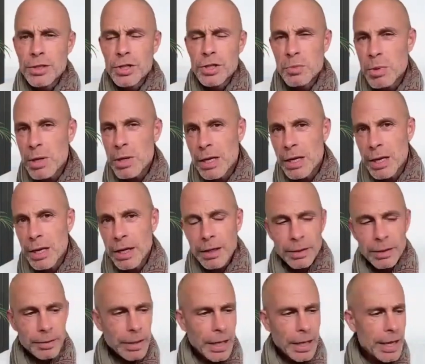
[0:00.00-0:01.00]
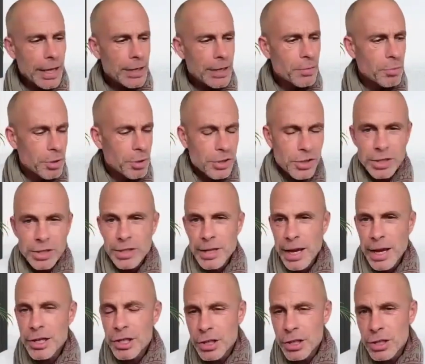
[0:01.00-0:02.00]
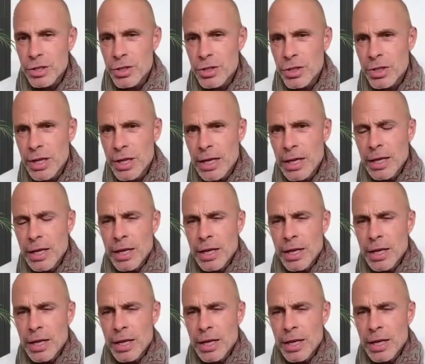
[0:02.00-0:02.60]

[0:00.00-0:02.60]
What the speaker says: and speaking and presentations,